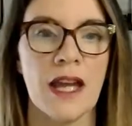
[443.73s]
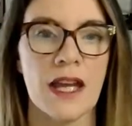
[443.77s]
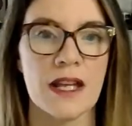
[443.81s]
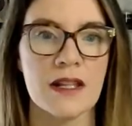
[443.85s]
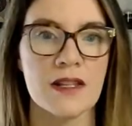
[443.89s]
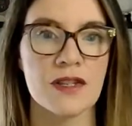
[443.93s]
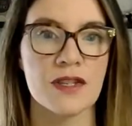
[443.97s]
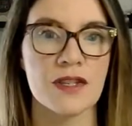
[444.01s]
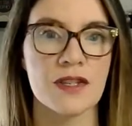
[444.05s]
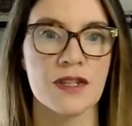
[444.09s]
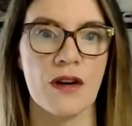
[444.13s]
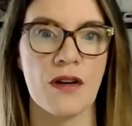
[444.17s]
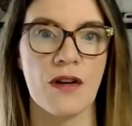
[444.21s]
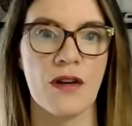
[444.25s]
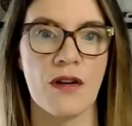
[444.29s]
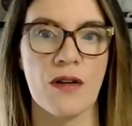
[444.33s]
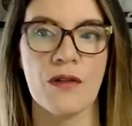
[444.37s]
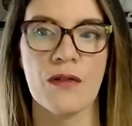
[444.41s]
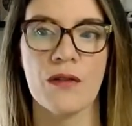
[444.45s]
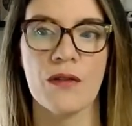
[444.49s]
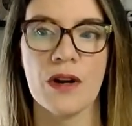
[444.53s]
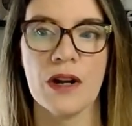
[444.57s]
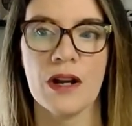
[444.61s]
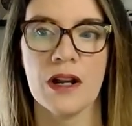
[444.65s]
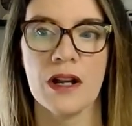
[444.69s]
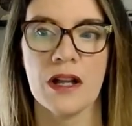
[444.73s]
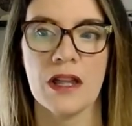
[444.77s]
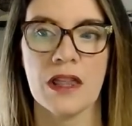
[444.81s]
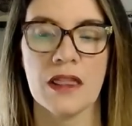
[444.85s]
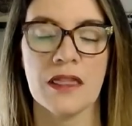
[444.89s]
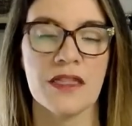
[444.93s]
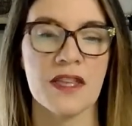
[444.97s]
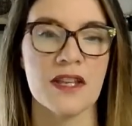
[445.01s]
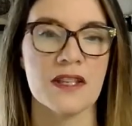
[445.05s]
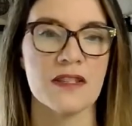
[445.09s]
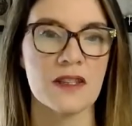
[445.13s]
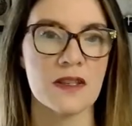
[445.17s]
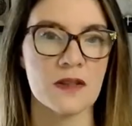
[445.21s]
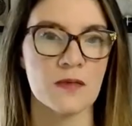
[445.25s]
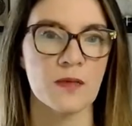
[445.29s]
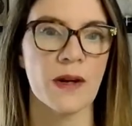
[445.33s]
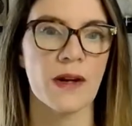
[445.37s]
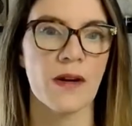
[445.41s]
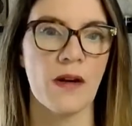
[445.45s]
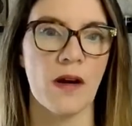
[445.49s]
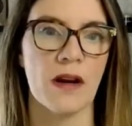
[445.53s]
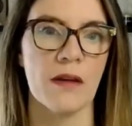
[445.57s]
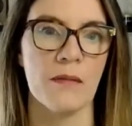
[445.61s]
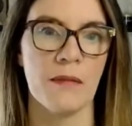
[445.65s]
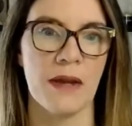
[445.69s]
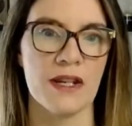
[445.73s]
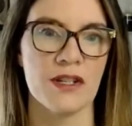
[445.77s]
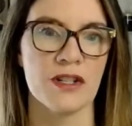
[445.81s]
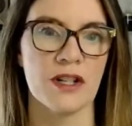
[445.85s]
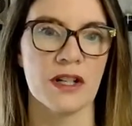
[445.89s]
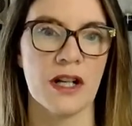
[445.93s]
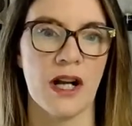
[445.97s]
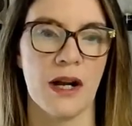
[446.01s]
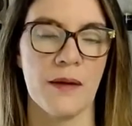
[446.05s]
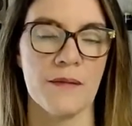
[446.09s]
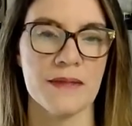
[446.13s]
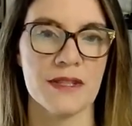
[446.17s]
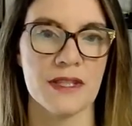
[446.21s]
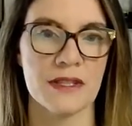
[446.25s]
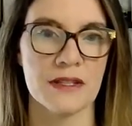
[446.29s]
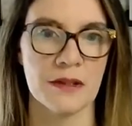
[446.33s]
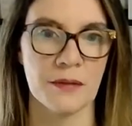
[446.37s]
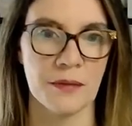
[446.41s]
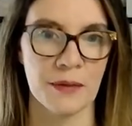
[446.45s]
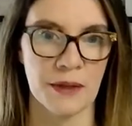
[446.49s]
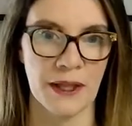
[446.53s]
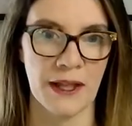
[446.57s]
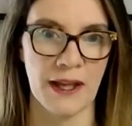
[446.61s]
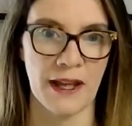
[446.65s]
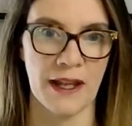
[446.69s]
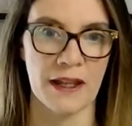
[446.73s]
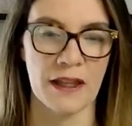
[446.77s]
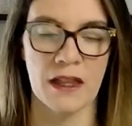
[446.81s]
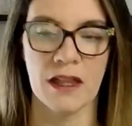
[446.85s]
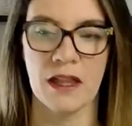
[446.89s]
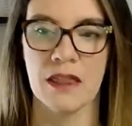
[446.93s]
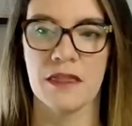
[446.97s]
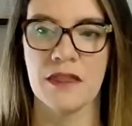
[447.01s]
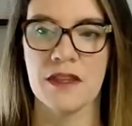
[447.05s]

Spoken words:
And so this is where automation comes into play.